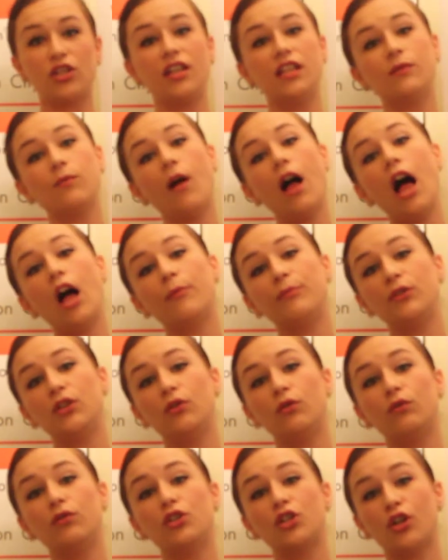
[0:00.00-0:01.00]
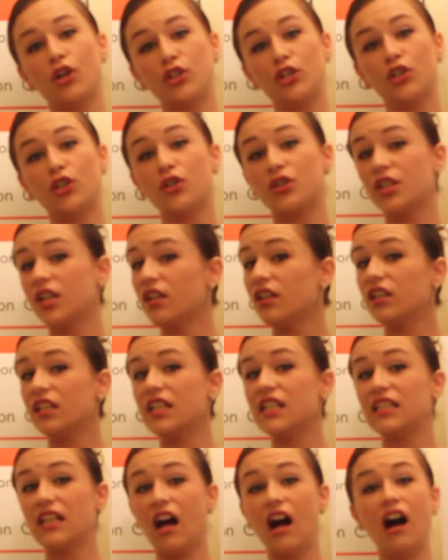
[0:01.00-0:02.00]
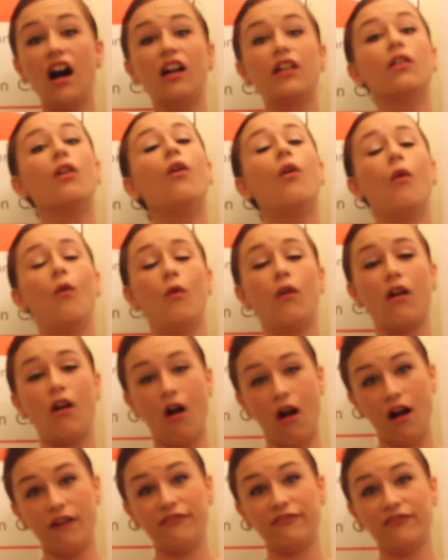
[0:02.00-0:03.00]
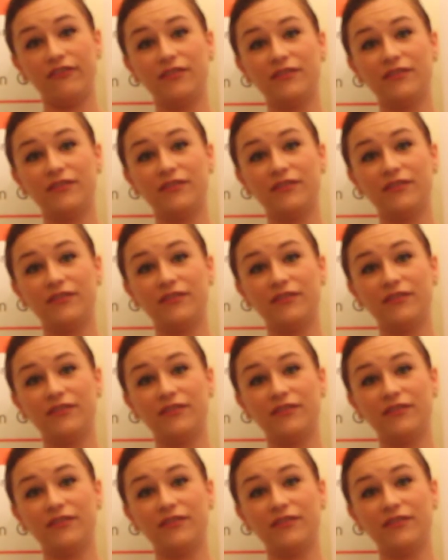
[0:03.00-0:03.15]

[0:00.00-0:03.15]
These will help you turn your utilities on or off.